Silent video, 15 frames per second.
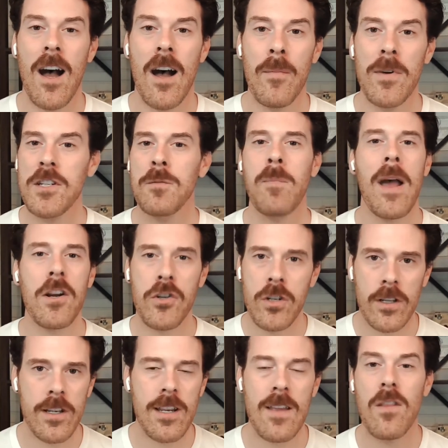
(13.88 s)
um,
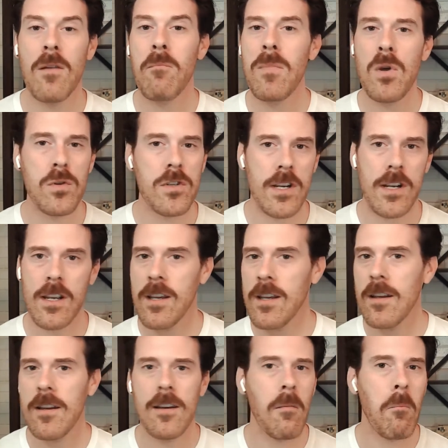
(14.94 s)
especially in the music
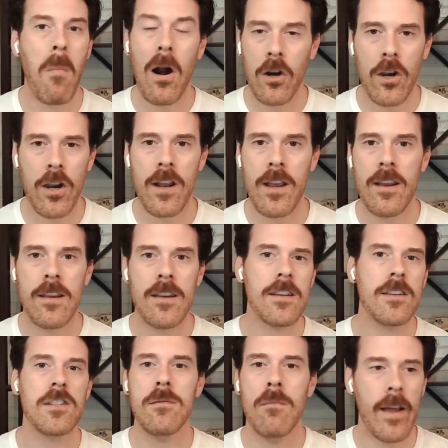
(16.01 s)
marketing,
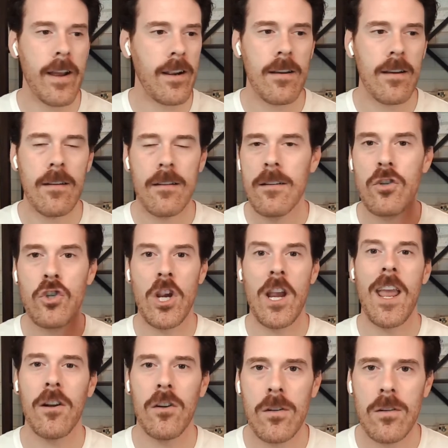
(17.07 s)
like,
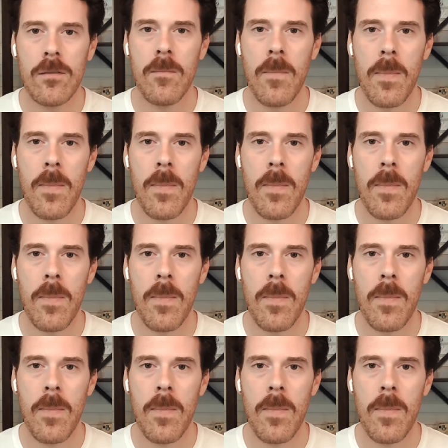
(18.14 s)
channel.